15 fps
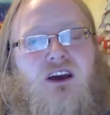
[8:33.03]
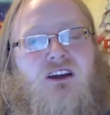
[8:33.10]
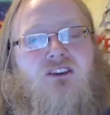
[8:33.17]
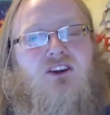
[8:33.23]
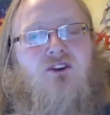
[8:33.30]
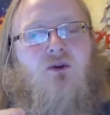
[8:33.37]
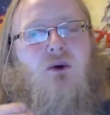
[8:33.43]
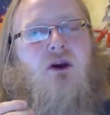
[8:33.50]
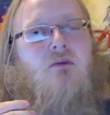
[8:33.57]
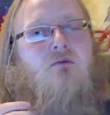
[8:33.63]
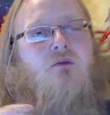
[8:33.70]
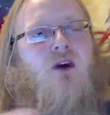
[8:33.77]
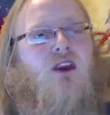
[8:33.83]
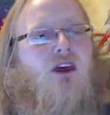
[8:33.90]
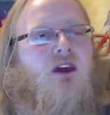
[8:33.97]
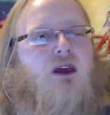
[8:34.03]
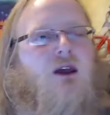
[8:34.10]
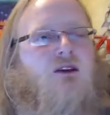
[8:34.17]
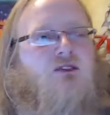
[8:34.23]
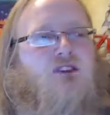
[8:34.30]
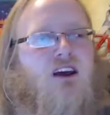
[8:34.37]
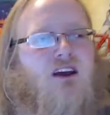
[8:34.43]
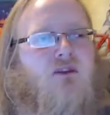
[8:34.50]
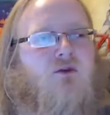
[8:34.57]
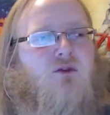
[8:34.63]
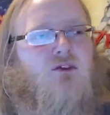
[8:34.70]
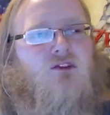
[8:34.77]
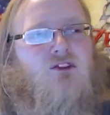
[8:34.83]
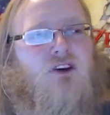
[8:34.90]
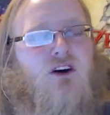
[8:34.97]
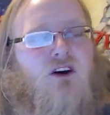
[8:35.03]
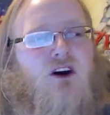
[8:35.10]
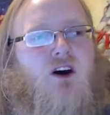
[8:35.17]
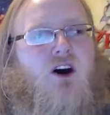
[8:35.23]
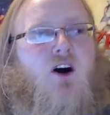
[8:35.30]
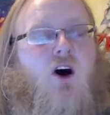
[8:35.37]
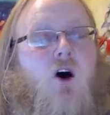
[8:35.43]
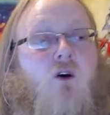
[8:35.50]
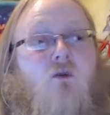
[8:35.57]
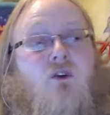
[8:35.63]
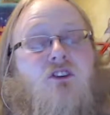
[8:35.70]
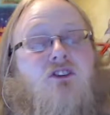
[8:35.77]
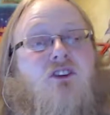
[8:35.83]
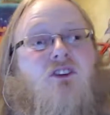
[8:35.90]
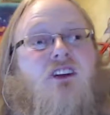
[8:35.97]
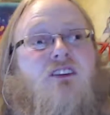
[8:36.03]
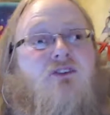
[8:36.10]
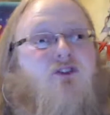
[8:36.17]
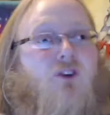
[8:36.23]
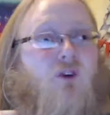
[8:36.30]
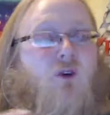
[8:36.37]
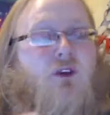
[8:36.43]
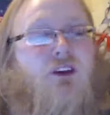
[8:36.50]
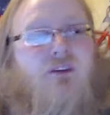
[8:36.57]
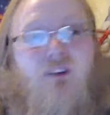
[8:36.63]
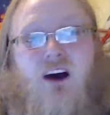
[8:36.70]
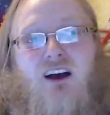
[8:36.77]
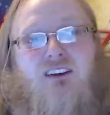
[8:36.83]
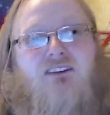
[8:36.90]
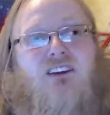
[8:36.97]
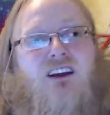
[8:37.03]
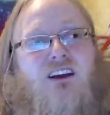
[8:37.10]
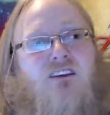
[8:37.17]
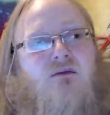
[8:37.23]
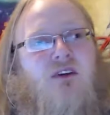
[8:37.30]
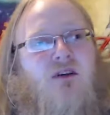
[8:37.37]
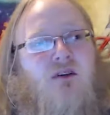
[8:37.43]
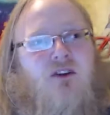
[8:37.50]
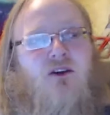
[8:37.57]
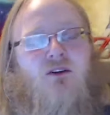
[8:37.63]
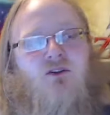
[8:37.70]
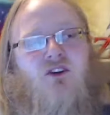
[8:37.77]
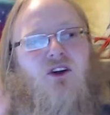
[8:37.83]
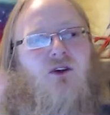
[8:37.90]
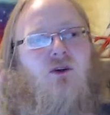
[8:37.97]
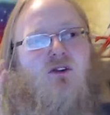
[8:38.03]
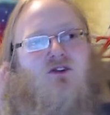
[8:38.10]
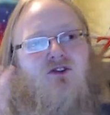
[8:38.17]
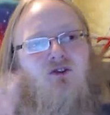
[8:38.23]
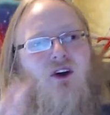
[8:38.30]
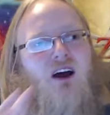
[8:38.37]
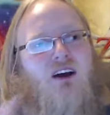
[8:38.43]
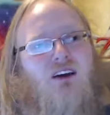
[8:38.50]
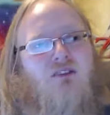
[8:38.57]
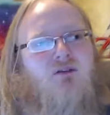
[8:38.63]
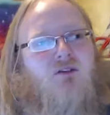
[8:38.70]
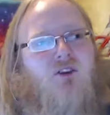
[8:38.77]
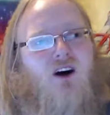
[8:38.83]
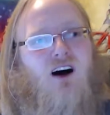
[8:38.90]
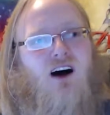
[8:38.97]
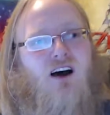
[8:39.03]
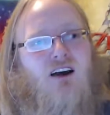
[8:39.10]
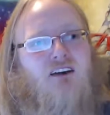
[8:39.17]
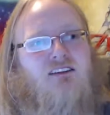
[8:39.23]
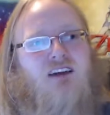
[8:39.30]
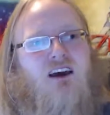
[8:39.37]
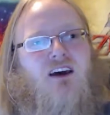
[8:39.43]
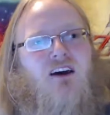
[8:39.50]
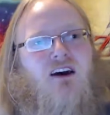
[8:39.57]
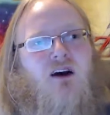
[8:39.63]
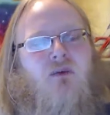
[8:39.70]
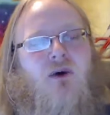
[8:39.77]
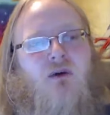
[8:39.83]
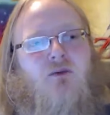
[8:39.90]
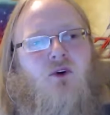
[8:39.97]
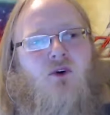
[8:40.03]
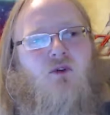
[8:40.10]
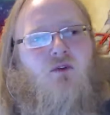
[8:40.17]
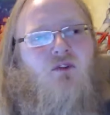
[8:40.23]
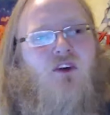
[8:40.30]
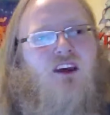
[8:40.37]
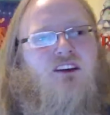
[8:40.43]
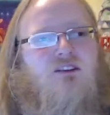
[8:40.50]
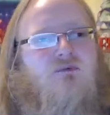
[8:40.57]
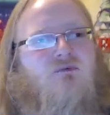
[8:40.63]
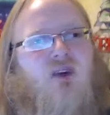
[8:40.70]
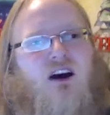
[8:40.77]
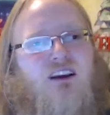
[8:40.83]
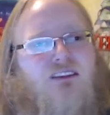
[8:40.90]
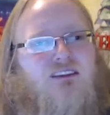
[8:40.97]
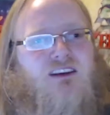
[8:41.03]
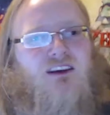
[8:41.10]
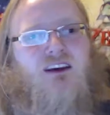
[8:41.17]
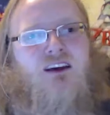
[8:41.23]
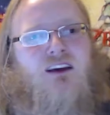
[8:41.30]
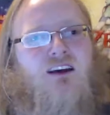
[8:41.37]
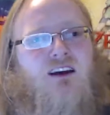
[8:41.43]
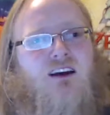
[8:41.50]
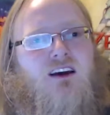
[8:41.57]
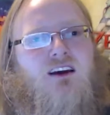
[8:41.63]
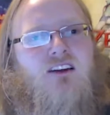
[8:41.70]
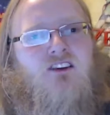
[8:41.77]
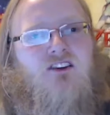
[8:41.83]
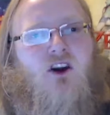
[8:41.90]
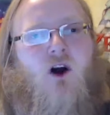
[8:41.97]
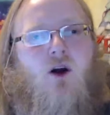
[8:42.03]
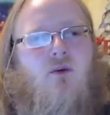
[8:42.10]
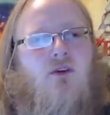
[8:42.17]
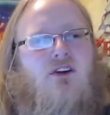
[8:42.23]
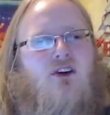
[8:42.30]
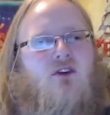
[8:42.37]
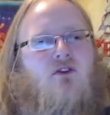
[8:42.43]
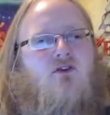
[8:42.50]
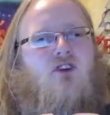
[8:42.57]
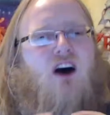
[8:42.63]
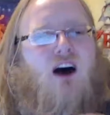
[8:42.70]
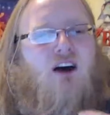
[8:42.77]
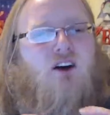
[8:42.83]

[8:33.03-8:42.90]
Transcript: a great many caged animals, all of which are, like, totally fascinating to me. I mean, you have literal dragonflies, a baboon-faced bison, this armadillo tiger